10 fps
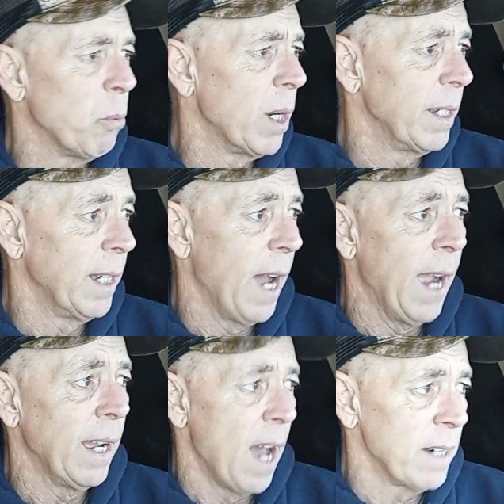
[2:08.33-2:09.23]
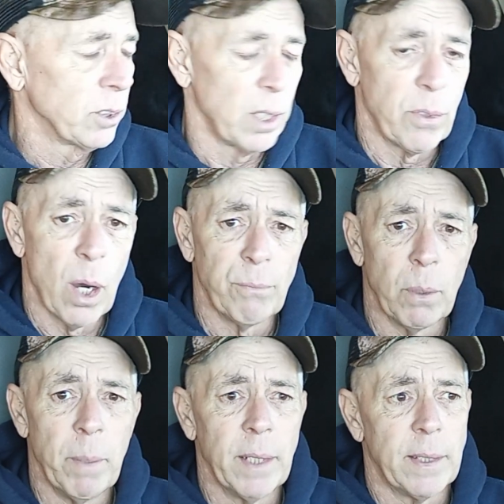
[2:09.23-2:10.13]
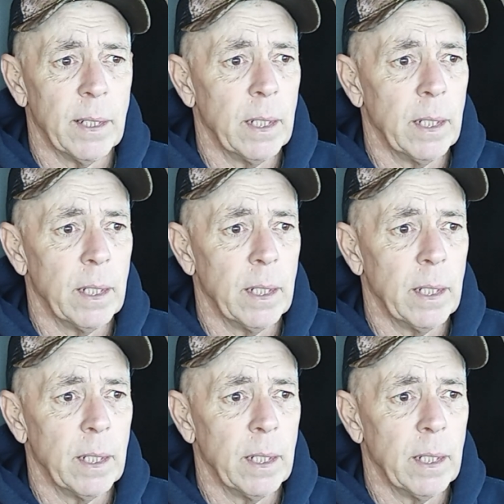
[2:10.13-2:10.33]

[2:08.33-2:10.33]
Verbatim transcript: wa- I honestly thought for a minute there